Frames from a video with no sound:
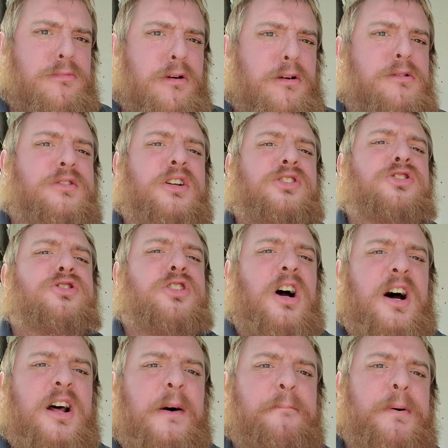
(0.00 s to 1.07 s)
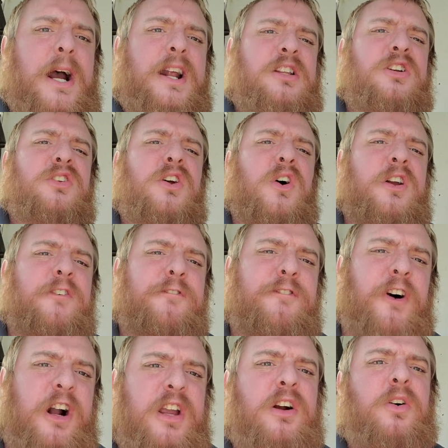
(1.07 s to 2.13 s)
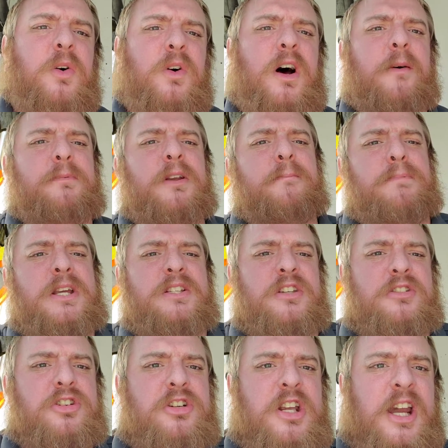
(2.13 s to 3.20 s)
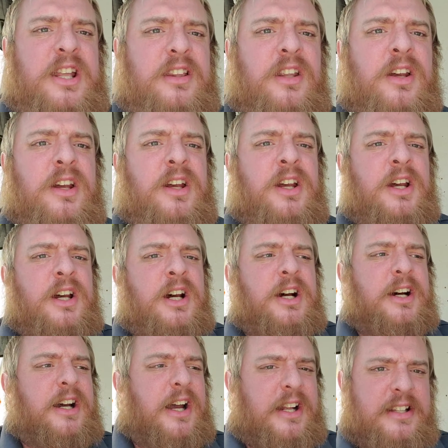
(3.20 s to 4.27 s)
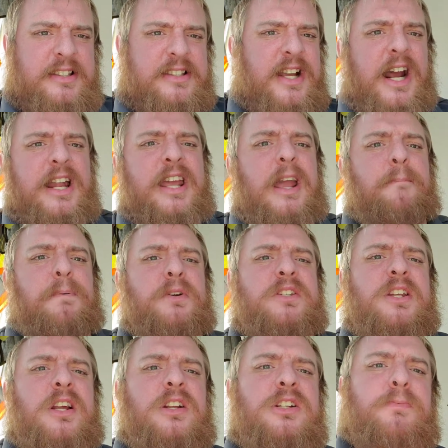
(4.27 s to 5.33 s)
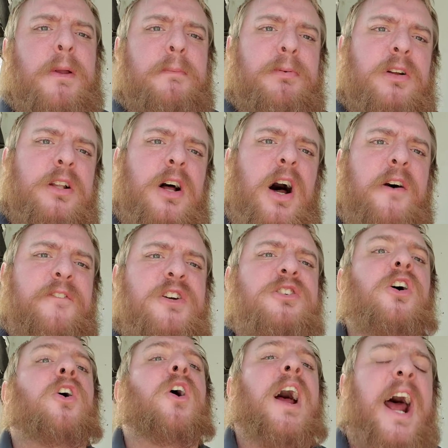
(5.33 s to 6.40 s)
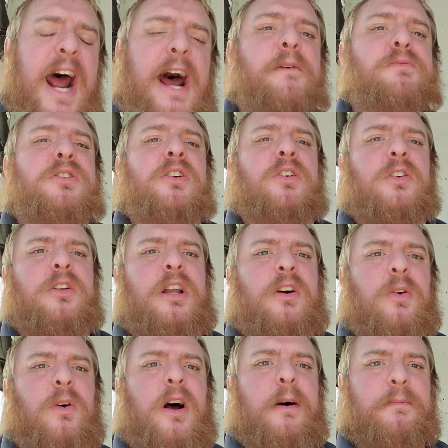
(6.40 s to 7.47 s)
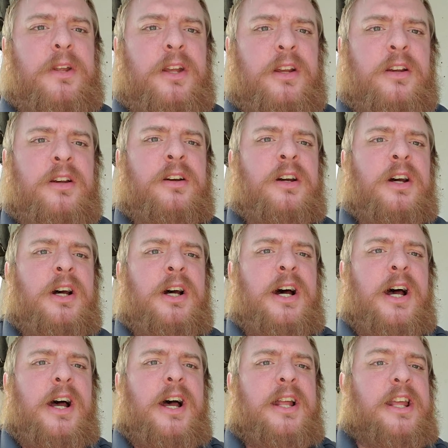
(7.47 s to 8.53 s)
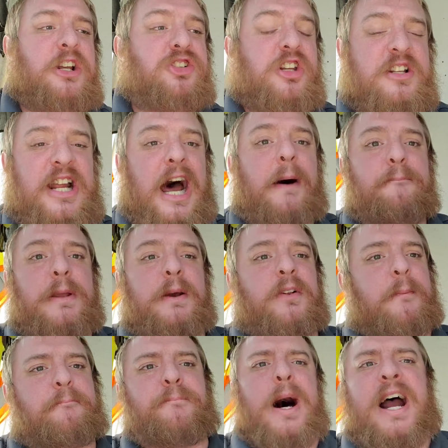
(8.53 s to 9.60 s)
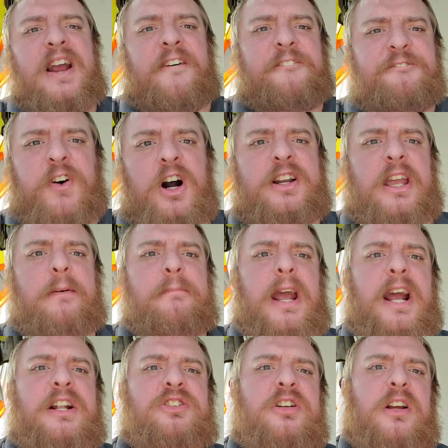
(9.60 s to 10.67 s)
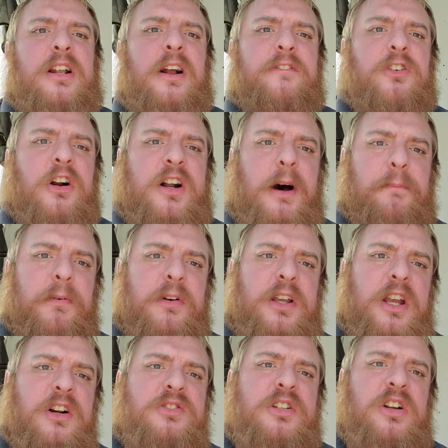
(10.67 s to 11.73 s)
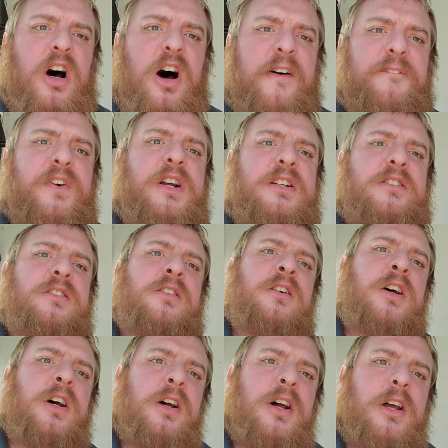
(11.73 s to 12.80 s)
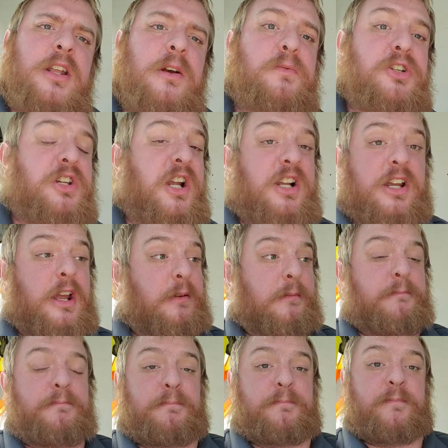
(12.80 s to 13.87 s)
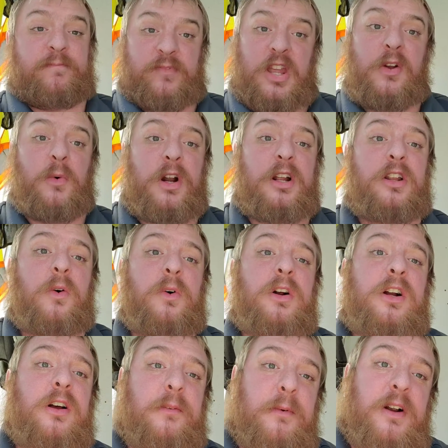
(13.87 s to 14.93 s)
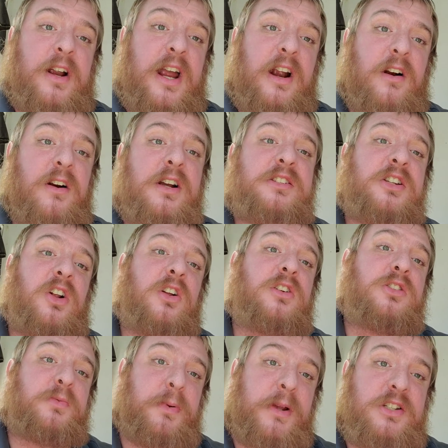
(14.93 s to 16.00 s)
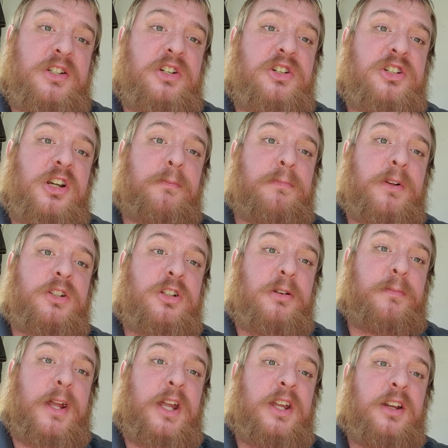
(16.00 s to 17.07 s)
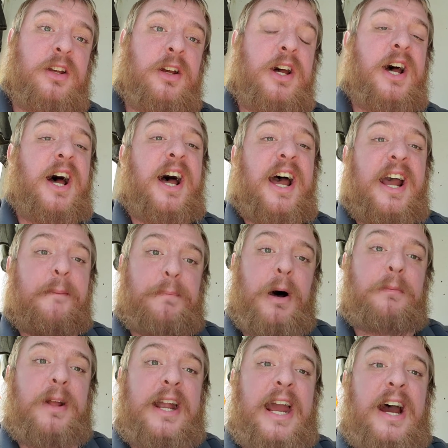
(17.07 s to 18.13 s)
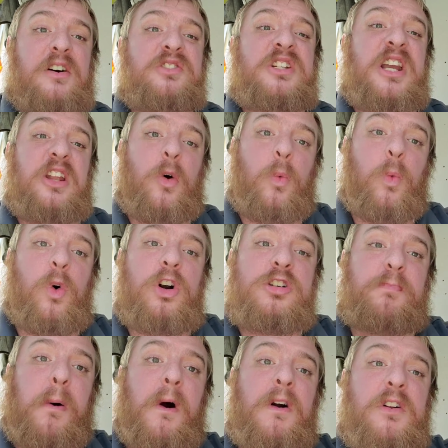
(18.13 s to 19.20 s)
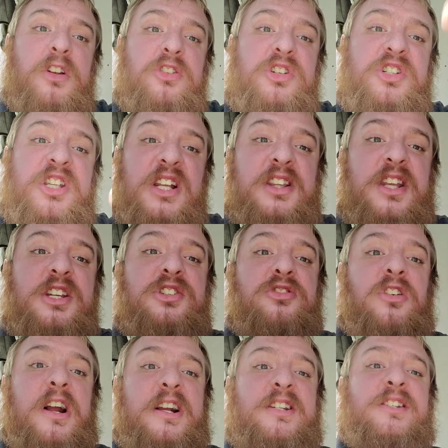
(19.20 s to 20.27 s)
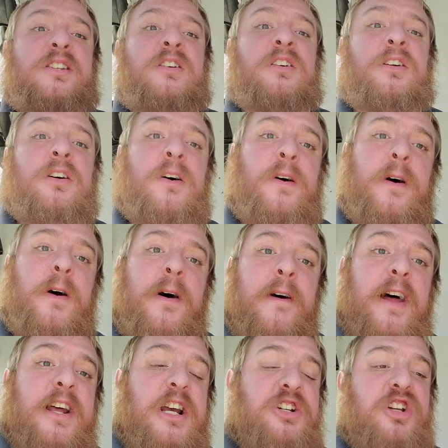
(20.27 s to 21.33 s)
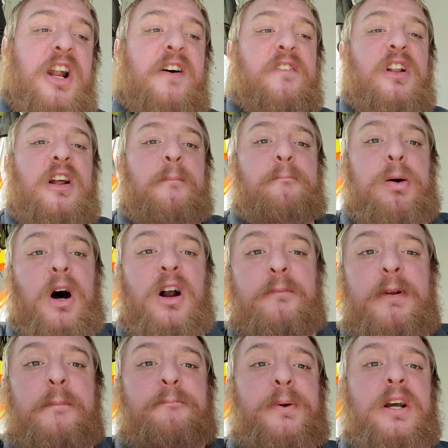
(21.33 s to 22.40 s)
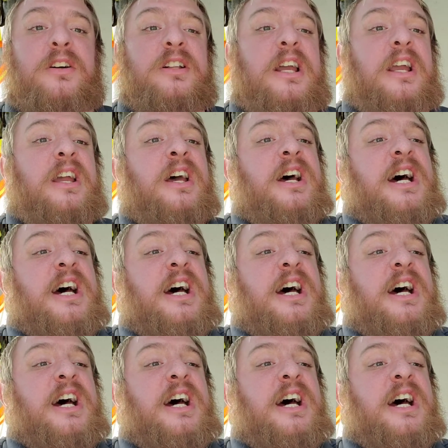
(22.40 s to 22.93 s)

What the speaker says: it's like, shut up, Biden. You know you're fucking corrupt, you piece of shit. 98% of those people in office are absolutely corrupt. They should not be able to buy a fucking mansion after a couple years in office. You want to know where Kamala Harris and all those pieces of shit should be? In public housing in the worst part of their districts. They should have an apartment building